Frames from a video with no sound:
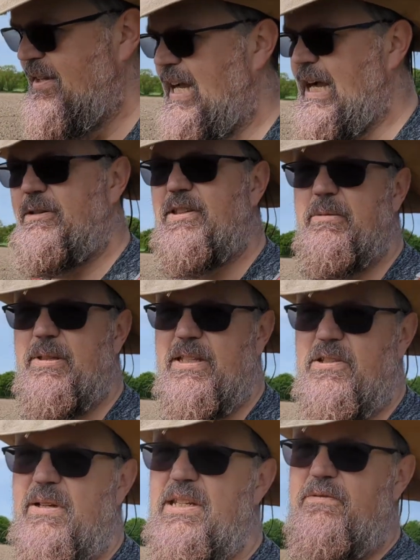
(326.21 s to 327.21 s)
I would say within
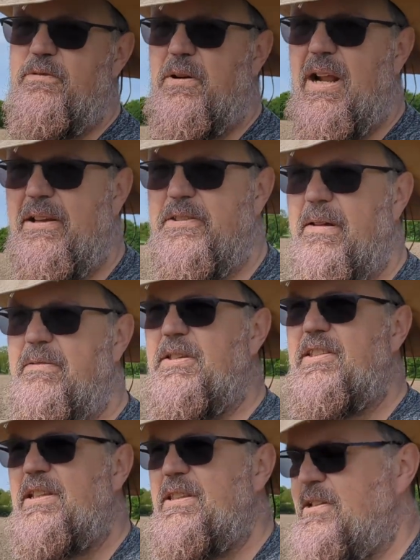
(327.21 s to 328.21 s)
24 hours of having
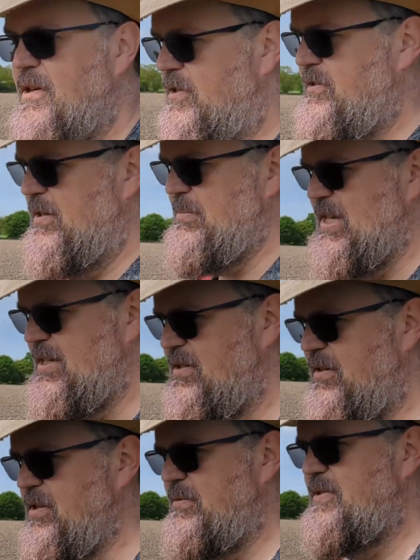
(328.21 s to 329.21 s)
seen the doctor and being
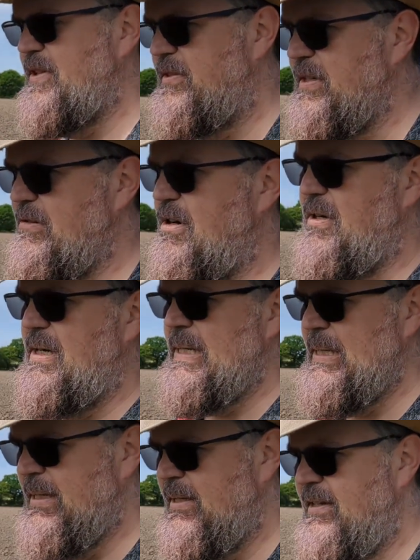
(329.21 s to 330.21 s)
told there was nothing wrong,
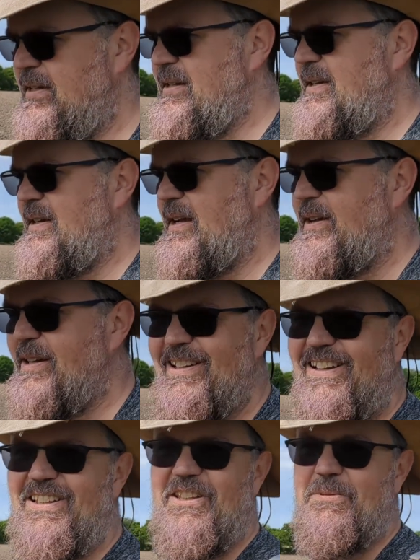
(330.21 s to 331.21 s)

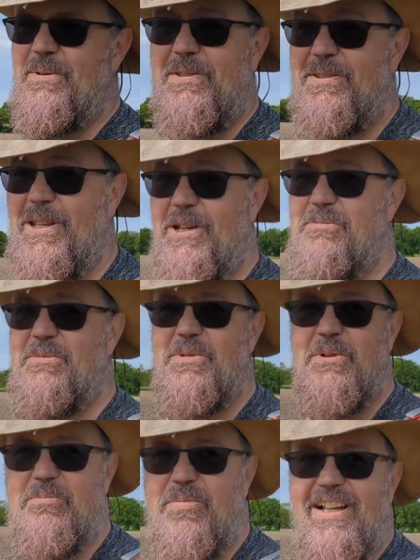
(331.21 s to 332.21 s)
there was no more
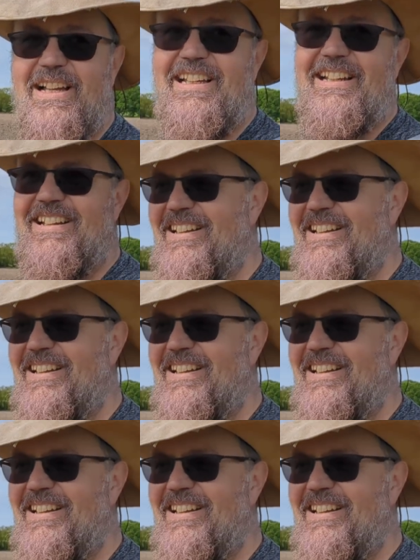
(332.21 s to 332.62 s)
pain.